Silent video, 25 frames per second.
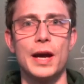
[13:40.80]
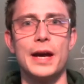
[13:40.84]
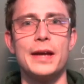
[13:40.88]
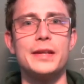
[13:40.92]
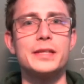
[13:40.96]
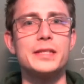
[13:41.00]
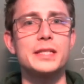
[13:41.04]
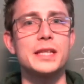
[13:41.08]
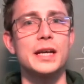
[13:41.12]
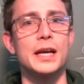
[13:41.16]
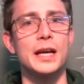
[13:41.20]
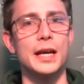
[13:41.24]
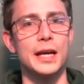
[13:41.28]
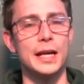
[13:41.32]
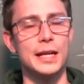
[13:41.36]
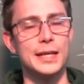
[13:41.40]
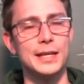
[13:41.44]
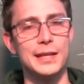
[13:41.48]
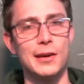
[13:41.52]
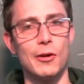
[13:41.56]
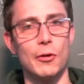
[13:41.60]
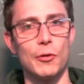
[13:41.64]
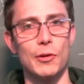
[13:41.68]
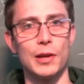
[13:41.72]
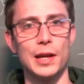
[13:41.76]
hands
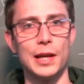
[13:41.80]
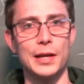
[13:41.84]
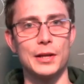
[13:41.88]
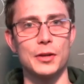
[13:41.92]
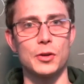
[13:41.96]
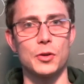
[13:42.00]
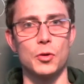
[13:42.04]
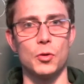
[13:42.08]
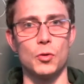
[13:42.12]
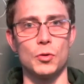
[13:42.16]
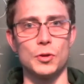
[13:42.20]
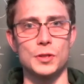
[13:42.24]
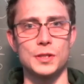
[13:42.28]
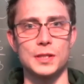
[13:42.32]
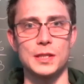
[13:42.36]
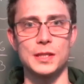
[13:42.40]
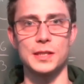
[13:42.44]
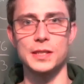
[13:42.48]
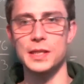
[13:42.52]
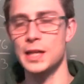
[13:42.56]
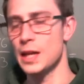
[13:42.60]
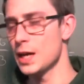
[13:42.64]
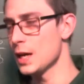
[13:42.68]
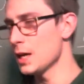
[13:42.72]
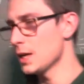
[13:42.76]
in their online
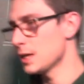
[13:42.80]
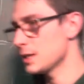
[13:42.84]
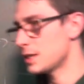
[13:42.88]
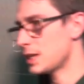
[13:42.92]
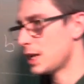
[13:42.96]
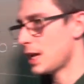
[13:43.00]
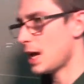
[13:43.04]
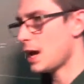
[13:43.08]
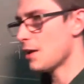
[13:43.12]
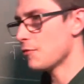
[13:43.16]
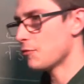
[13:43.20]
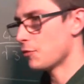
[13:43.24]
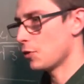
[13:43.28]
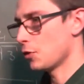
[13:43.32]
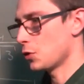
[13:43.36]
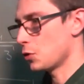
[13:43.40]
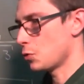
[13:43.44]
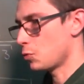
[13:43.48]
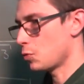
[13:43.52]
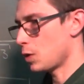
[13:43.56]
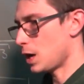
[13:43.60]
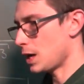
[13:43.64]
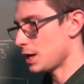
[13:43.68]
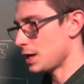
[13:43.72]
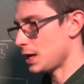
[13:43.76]
courses. They have on
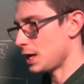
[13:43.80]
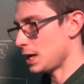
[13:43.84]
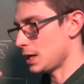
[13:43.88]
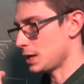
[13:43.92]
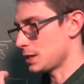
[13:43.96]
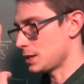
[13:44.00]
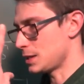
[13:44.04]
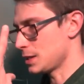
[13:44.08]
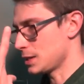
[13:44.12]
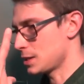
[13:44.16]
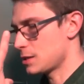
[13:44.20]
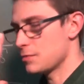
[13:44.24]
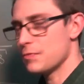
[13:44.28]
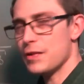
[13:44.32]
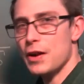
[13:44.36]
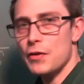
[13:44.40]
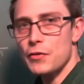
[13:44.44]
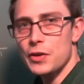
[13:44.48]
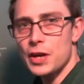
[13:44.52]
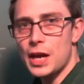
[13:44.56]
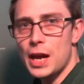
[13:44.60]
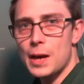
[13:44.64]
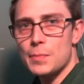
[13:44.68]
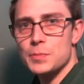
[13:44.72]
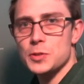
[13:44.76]
the one hand this
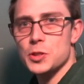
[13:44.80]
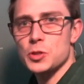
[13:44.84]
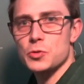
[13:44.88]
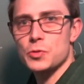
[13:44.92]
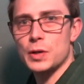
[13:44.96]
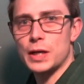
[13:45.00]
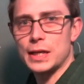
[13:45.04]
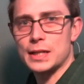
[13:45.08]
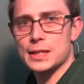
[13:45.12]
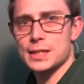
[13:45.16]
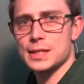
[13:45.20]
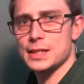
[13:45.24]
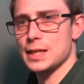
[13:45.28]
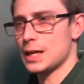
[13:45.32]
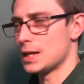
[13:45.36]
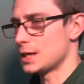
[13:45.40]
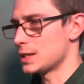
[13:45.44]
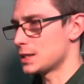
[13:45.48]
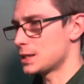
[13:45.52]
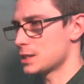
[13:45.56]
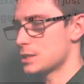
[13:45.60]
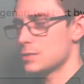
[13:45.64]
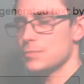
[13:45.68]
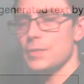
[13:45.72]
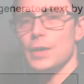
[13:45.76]
very abstract
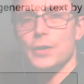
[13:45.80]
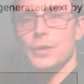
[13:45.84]
side, this